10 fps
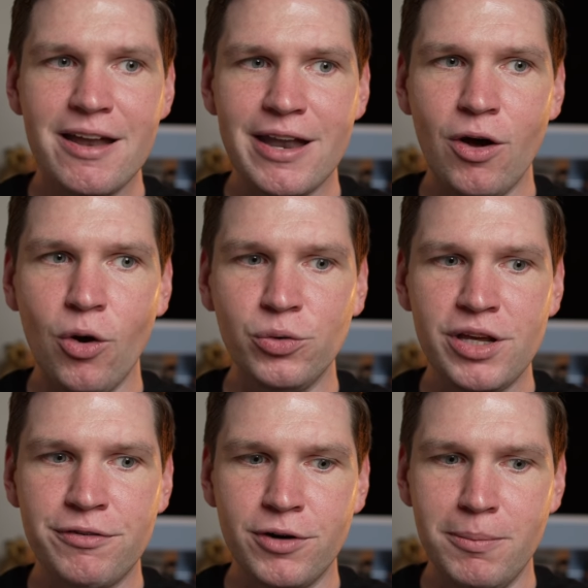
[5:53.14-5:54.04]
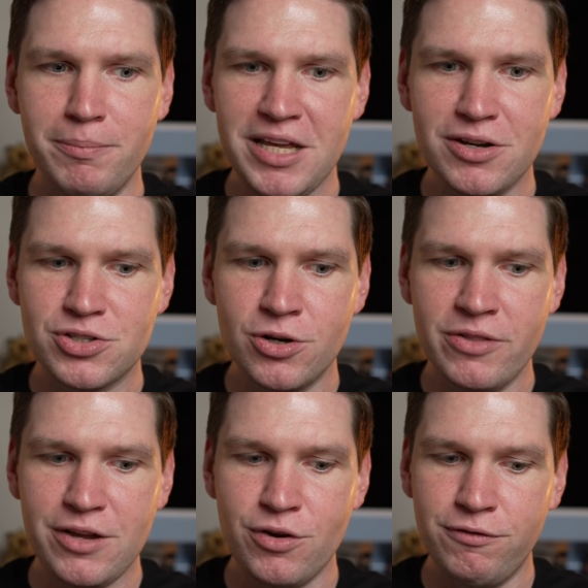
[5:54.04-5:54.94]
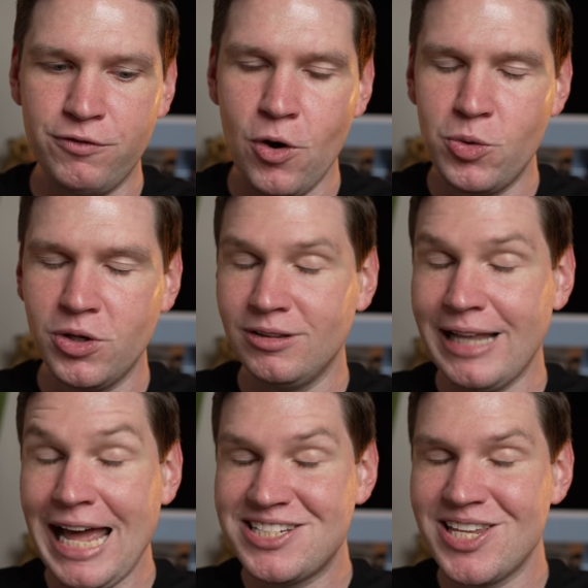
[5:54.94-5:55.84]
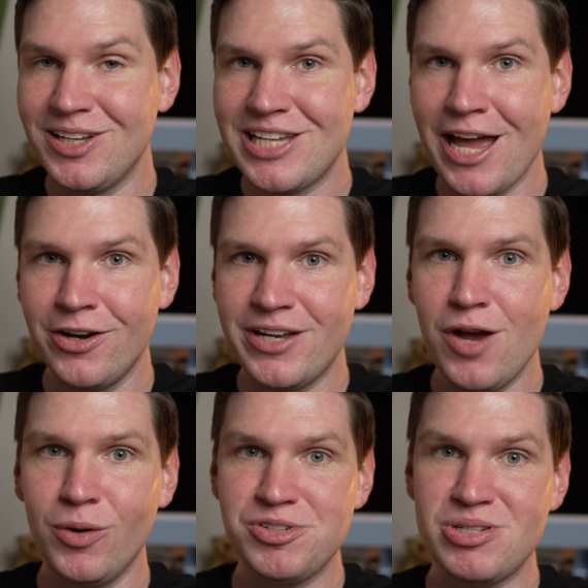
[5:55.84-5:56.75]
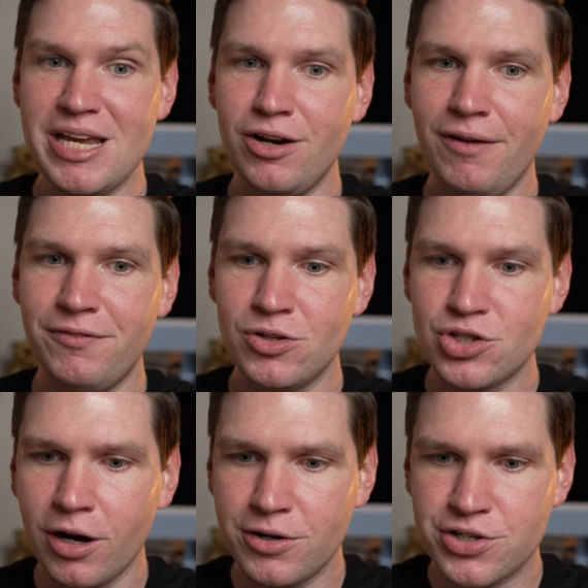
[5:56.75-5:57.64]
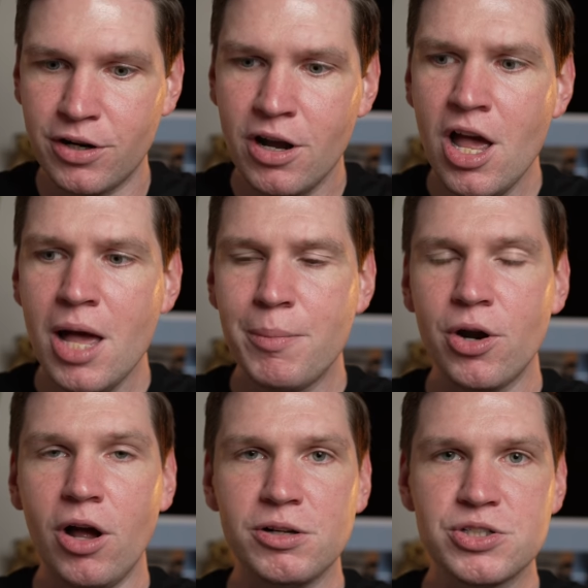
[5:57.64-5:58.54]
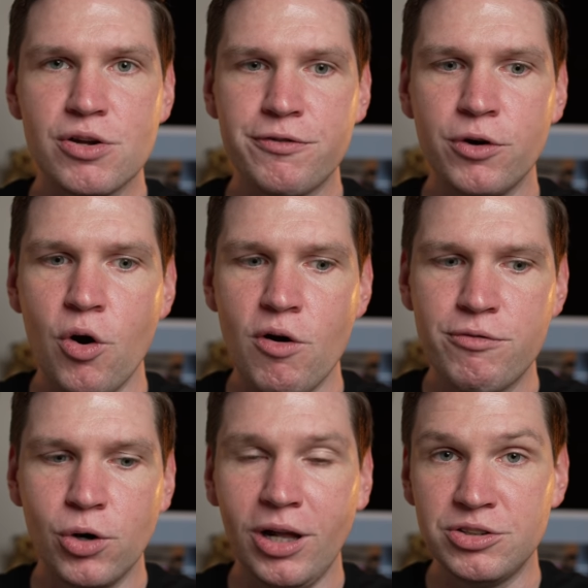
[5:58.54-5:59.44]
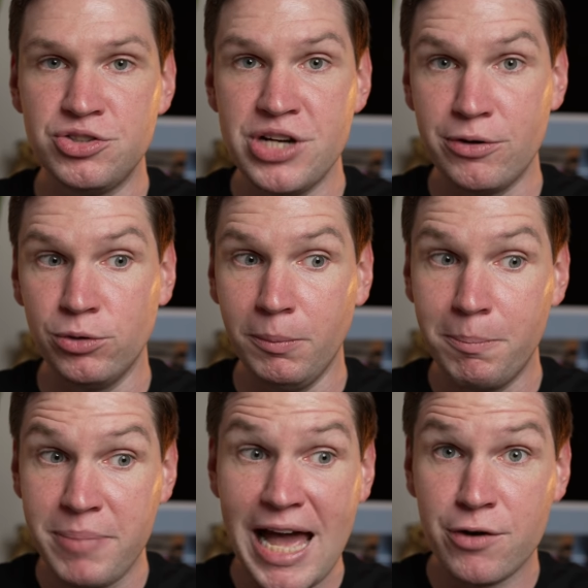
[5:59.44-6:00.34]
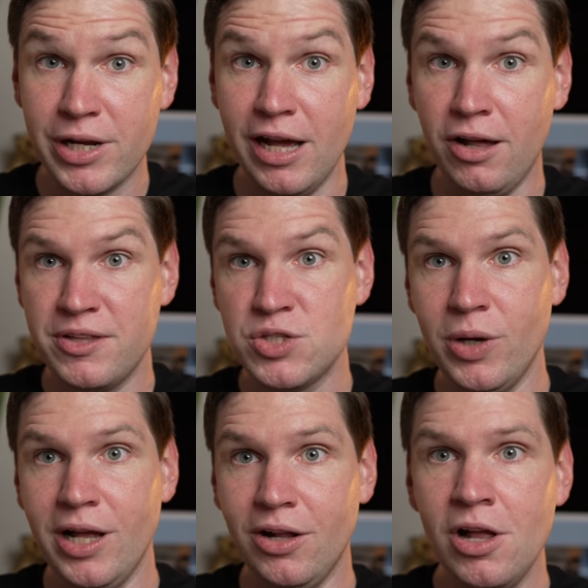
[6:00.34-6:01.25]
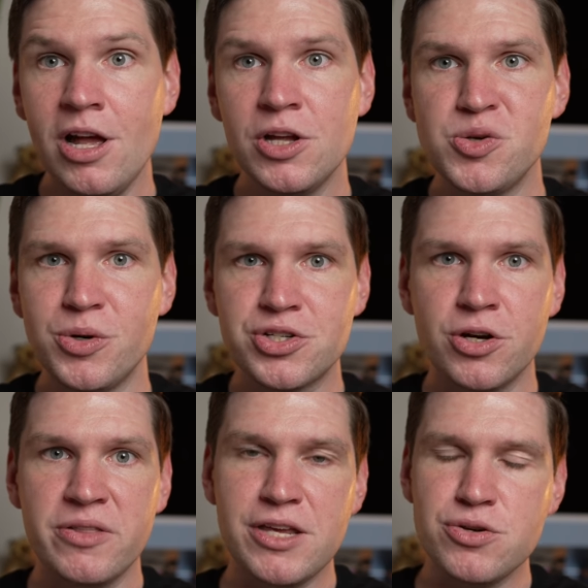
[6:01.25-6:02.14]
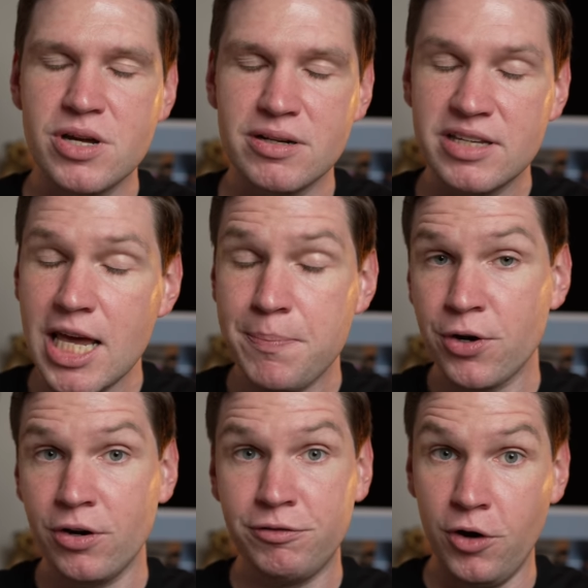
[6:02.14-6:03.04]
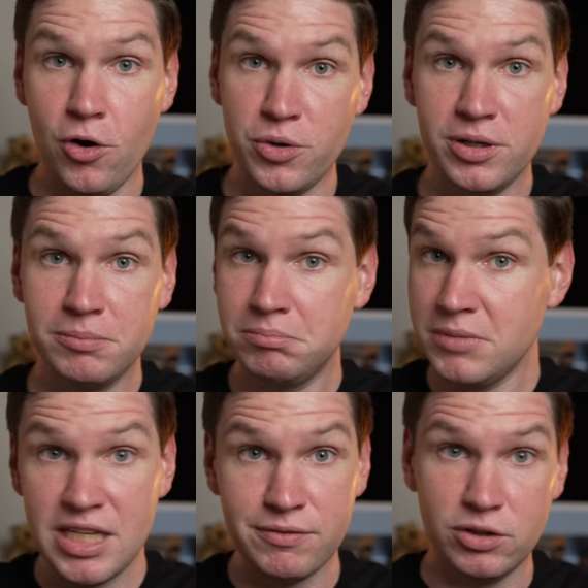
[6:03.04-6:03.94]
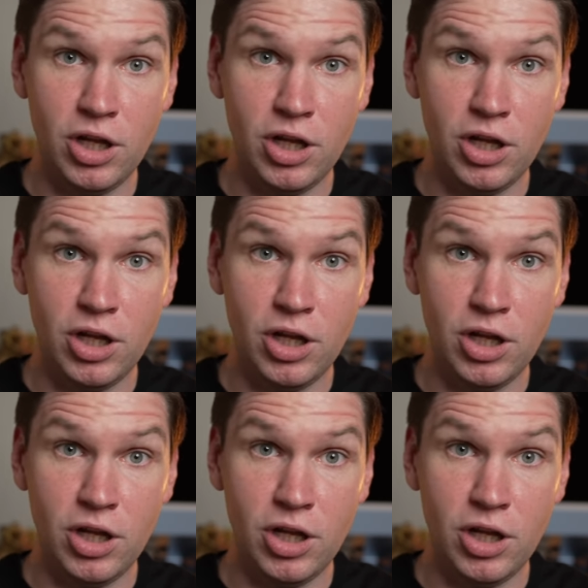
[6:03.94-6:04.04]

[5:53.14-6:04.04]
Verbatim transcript: not only from making sure that your phone lasts the entire day once you take it off the charger, but also for overall general battery health as well to ensure that you can keep your phone even